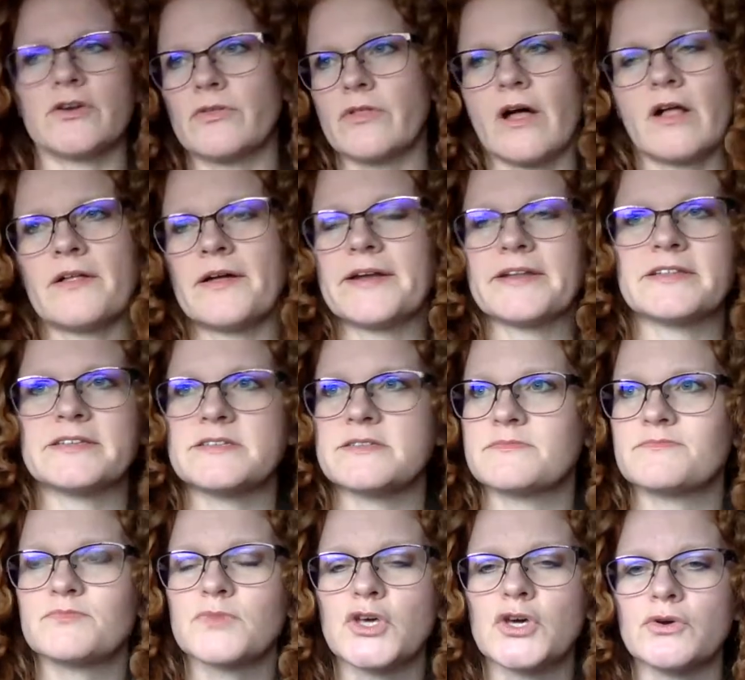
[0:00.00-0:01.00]
You know, a lot of
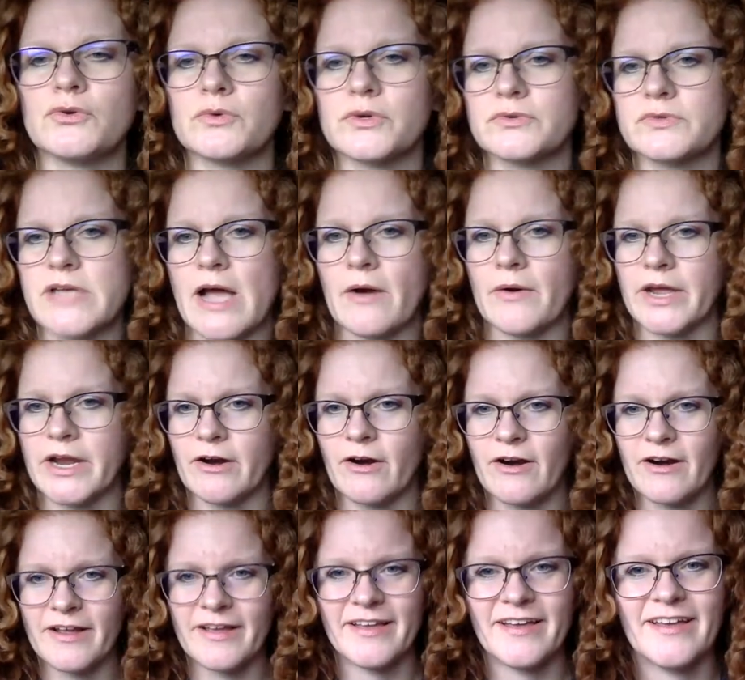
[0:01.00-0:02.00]
these gurus out
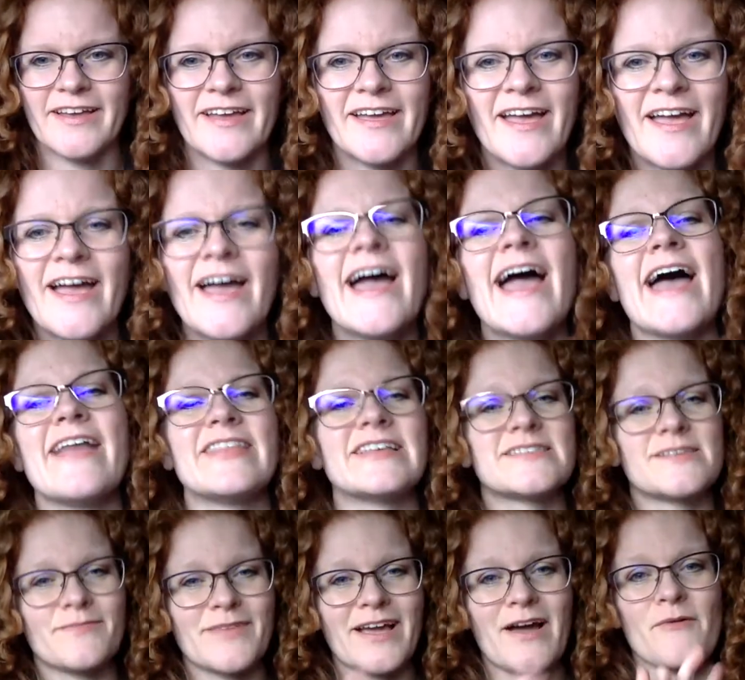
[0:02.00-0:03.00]
here And
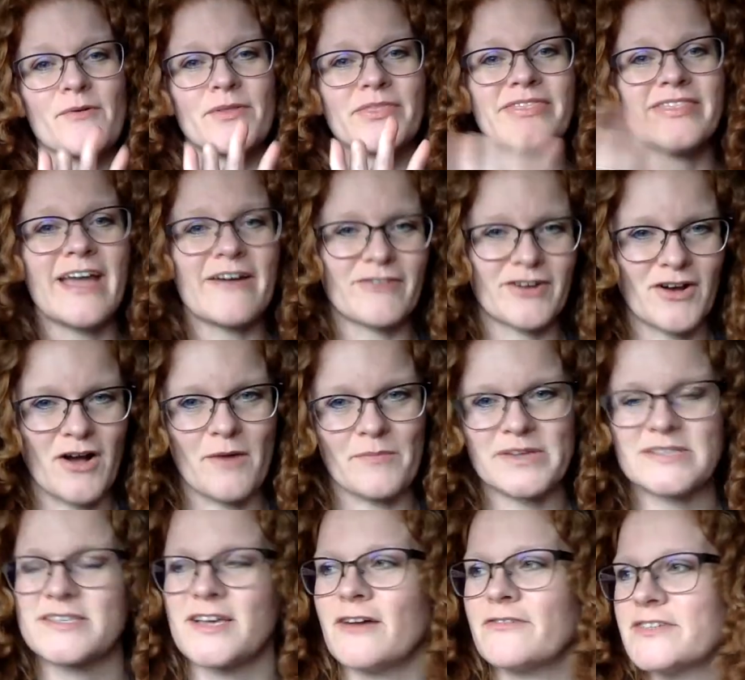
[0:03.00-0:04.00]
that's something I will never call
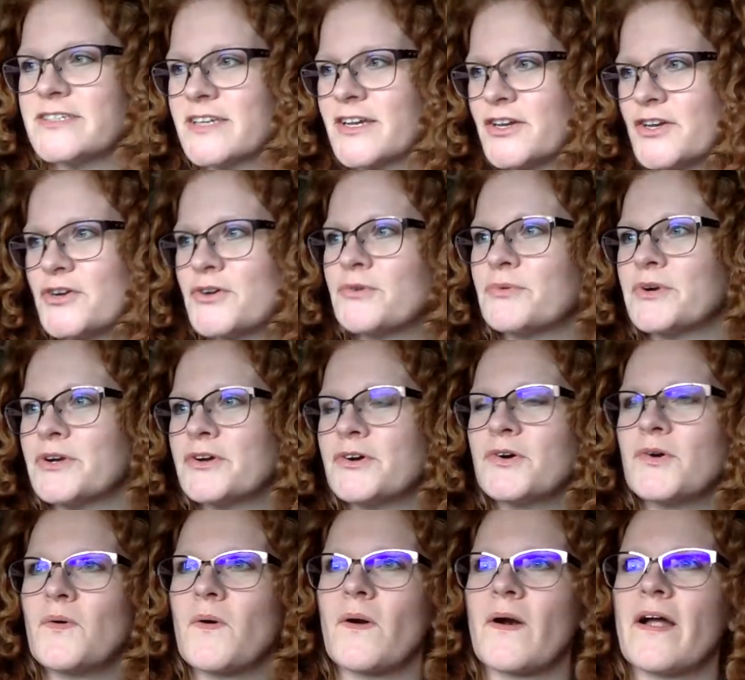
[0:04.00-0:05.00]
myself, as a
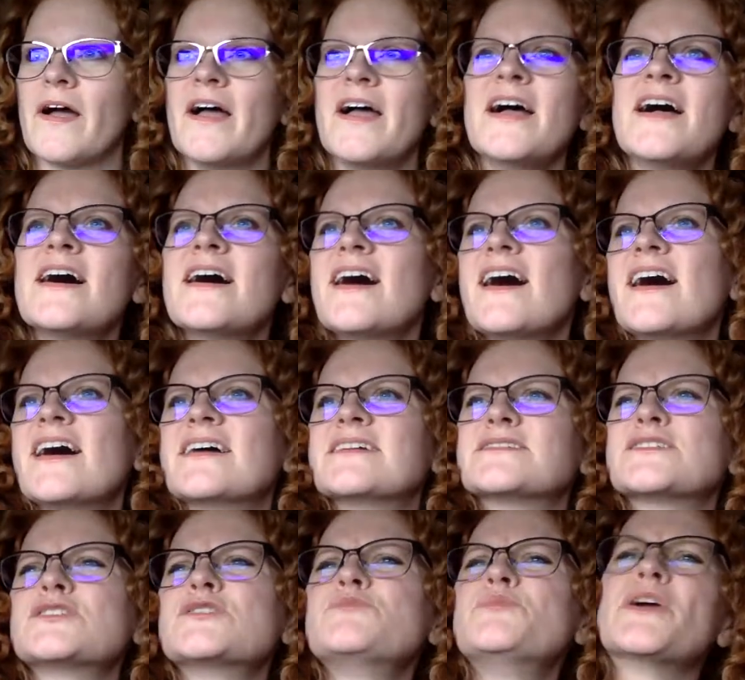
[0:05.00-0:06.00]
guru or a,
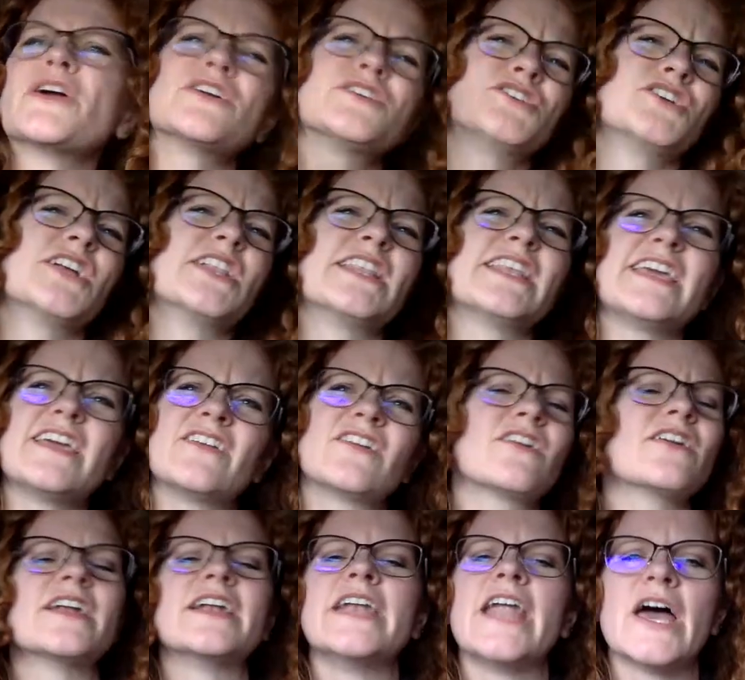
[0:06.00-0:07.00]
a spiritual
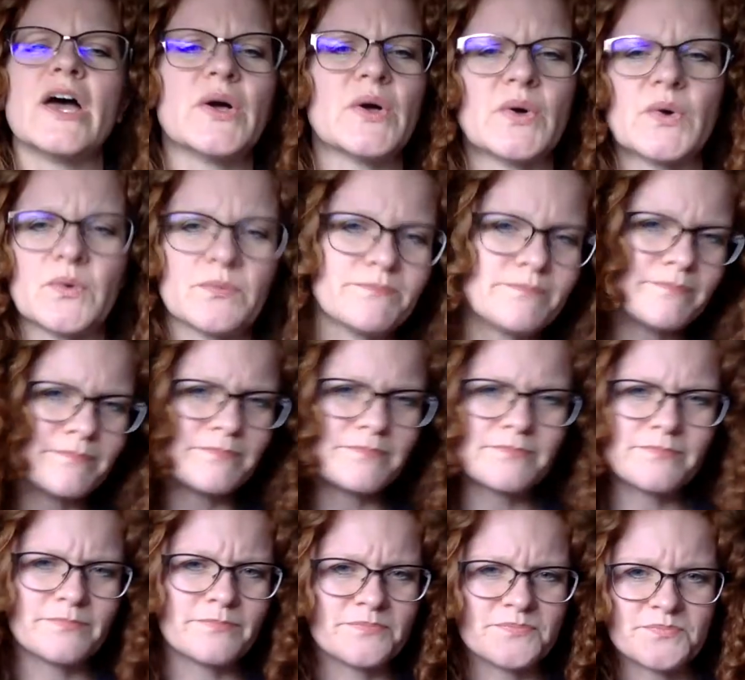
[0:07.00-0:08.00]
leader. No,
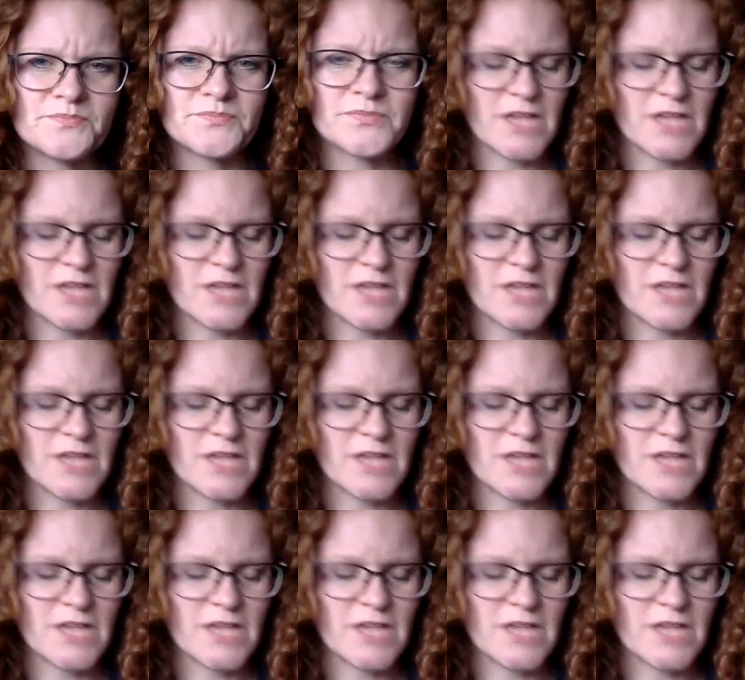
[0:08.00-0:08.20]
mm-mm.